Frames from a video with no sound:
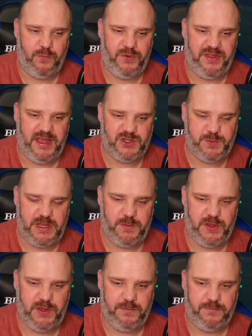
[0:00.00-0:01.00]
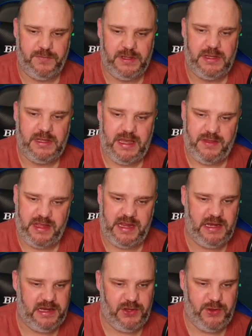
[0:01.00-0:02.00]
with the HP burn and the
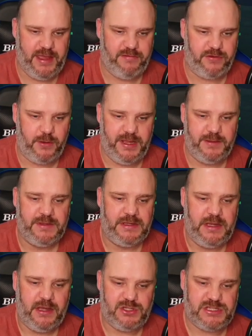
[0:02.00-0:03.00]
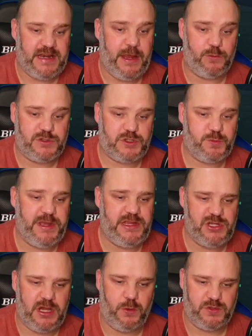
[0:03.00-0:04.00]
healing you get from it. She's going to help
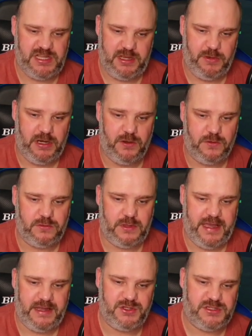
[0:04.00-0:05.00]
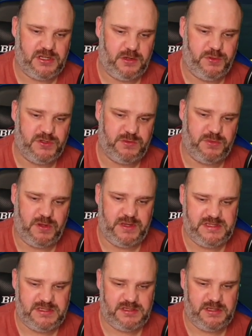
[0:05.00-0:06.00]
speed your whole team along, and she's going to put some
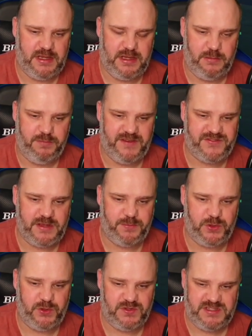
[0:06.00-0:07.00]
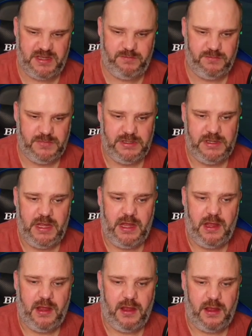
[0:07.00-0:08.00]
nice buffs up on your team.
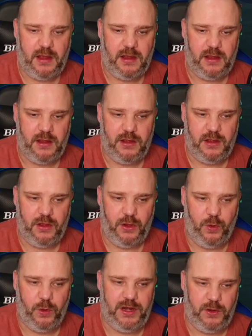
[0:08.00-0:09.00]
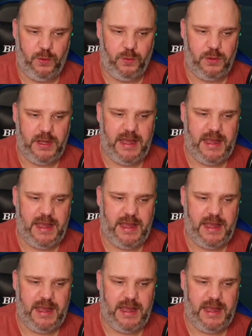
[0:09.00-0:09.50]
All in all,